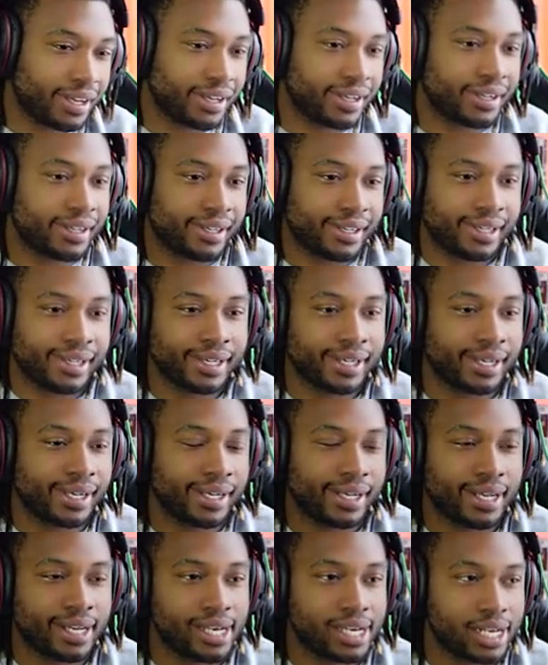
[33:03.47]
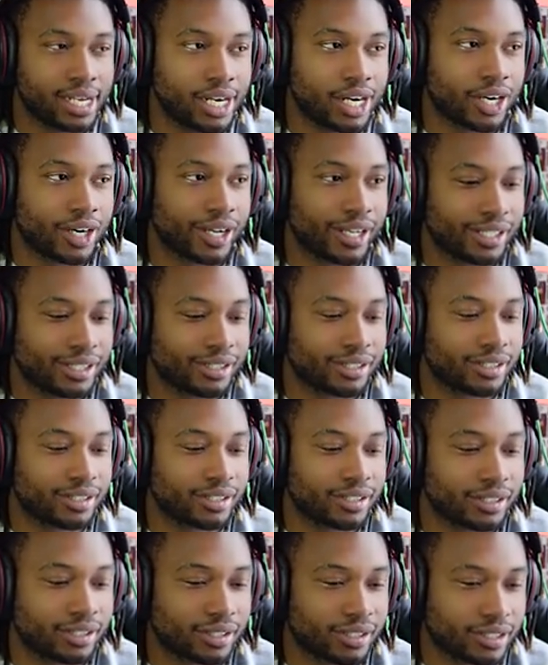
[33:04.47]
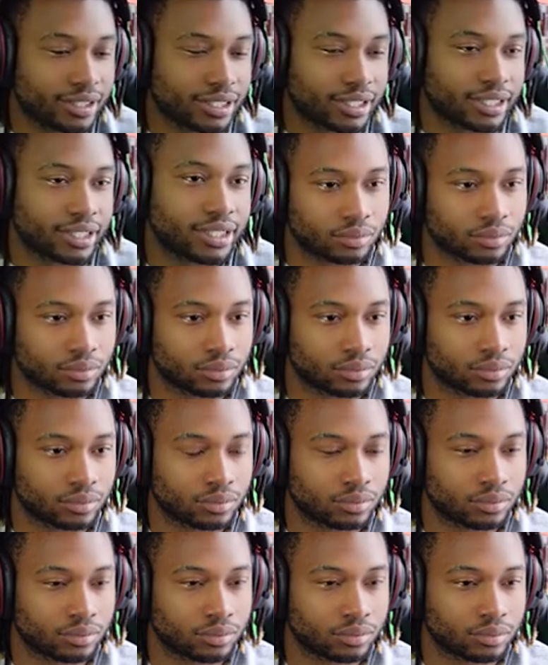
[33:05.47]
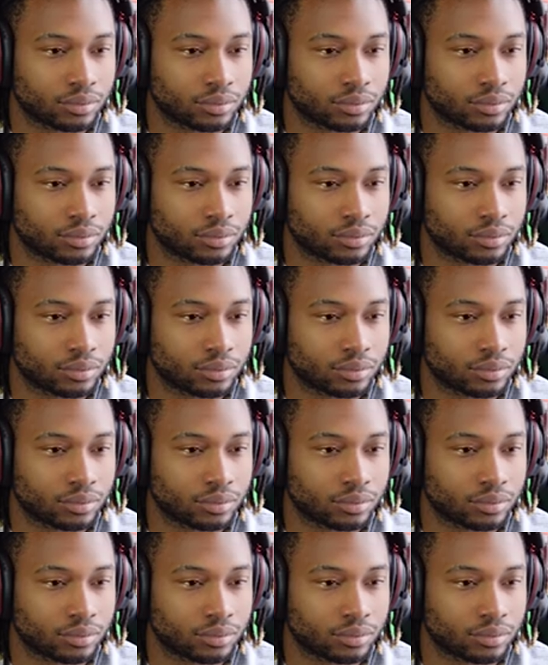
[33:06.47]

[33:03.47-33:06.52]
Nothing is said.